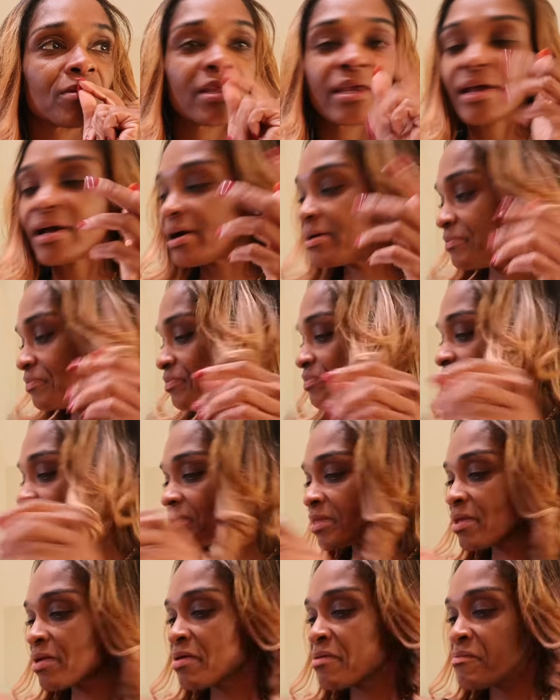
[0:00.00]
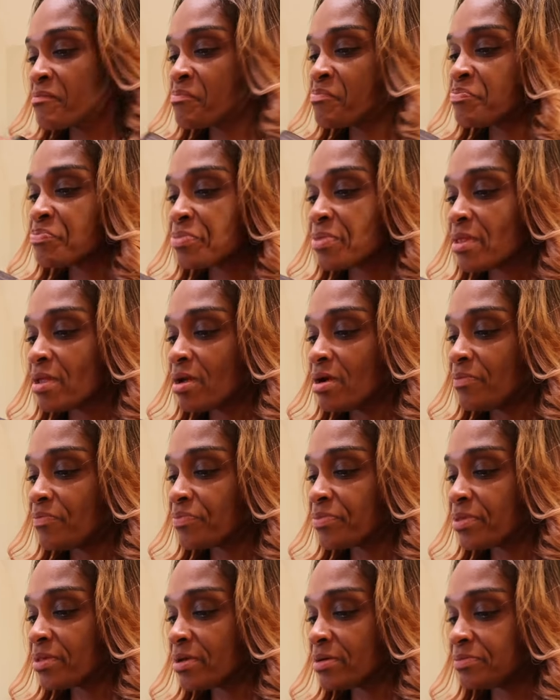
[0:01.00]
Yeah.
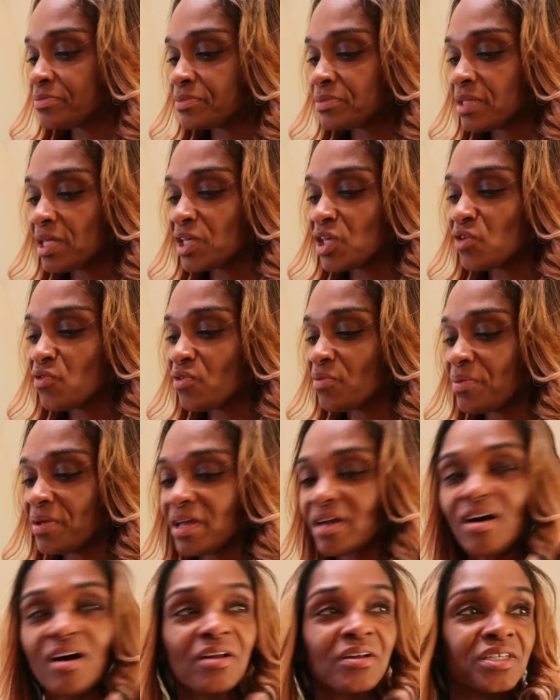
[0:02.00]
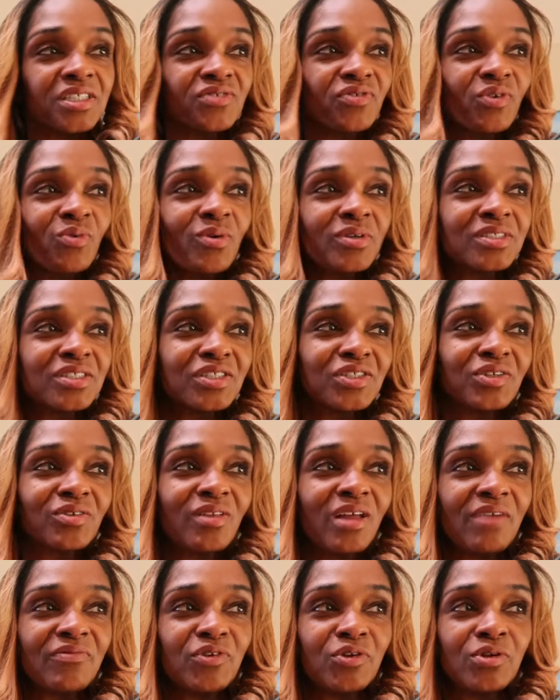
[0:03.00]
Thank you for being honest for once in your
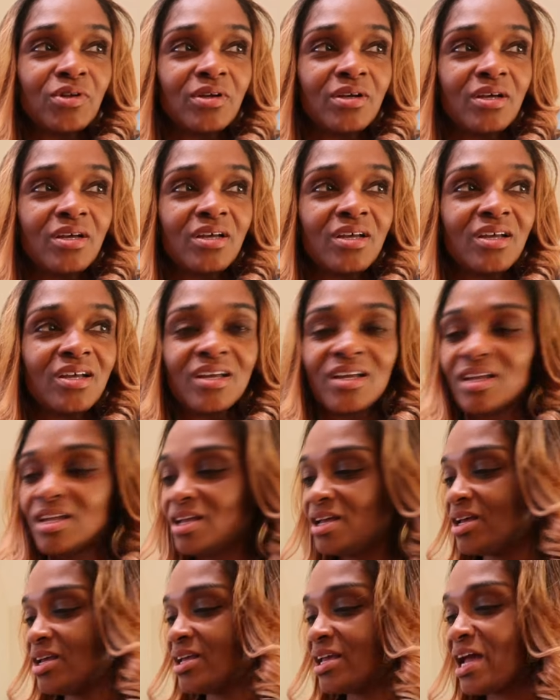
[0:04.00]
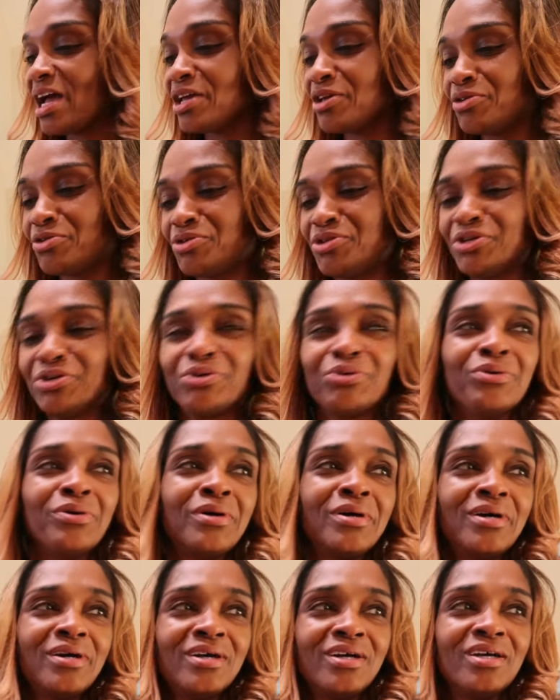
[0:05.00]
life. You, yeah, you
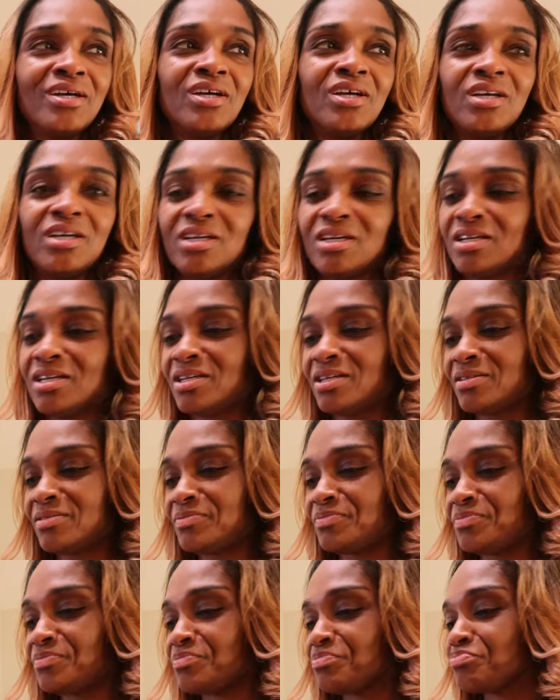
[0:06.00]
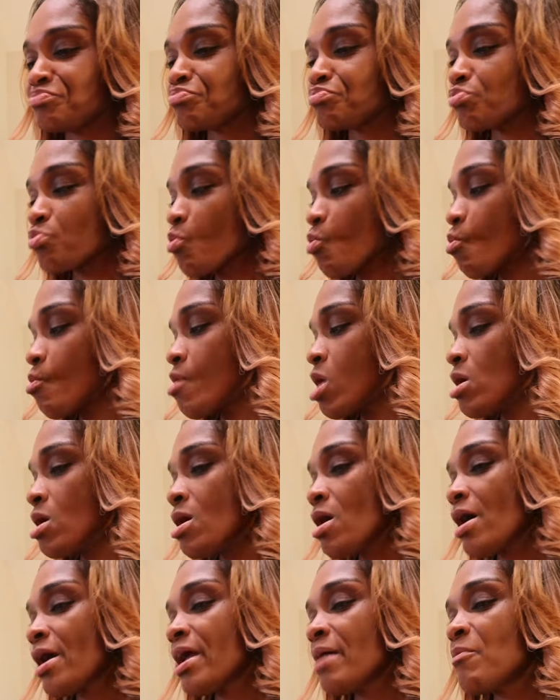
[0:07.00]
do. Get over it.
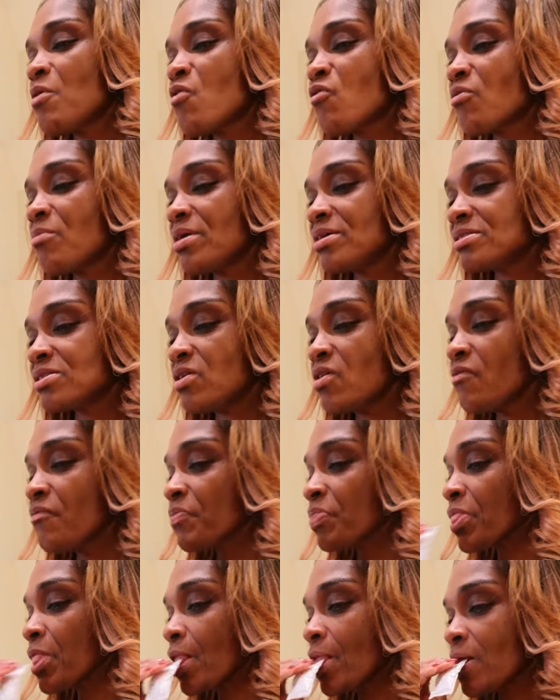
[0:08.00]
I am over myself.